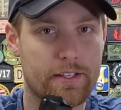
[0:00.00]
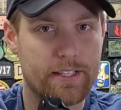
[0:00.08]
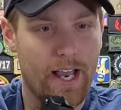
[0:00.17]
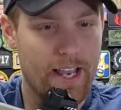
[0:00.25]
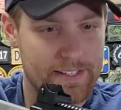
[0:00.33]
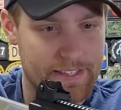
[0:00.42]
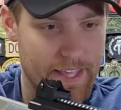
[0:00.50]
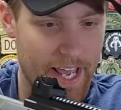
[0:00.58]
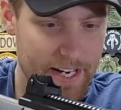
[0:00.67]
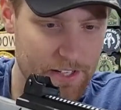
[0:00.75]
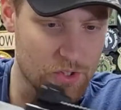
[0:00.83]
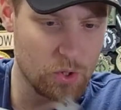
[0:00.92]
Guys,
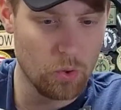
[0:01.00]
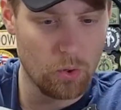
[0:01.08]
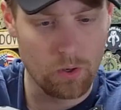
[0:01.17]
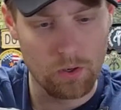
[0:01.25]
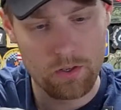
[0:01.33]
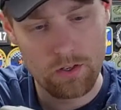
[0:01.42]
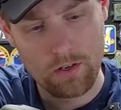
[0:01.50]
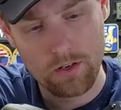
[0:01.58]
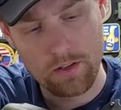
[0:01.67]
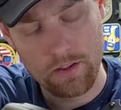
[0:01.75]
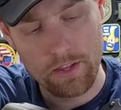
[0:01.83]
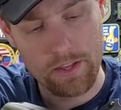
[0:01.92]
that is cool.
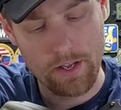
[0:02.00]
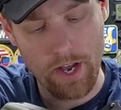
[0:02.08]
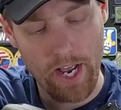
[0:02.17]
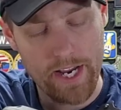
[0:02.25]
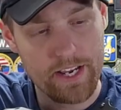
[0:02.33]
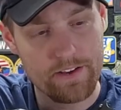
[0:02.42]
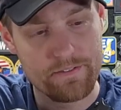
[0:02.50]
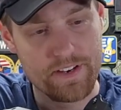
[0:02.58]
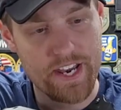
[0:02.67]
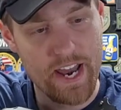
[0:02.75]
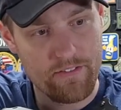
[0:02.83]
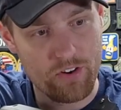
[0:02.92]
I have
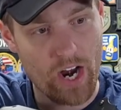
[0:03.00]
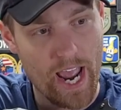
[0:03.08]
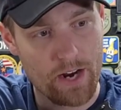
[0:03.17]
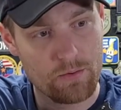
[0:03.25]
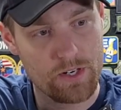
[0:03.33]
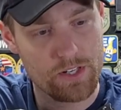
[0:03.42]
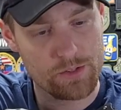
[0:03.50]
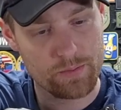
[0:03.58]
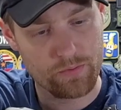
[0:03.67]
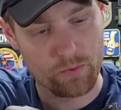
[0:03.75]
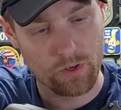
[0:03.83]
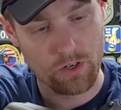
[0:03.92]
never had one of these
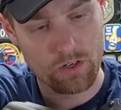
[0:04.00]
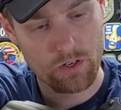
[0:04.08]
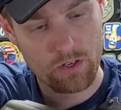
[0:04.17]
before.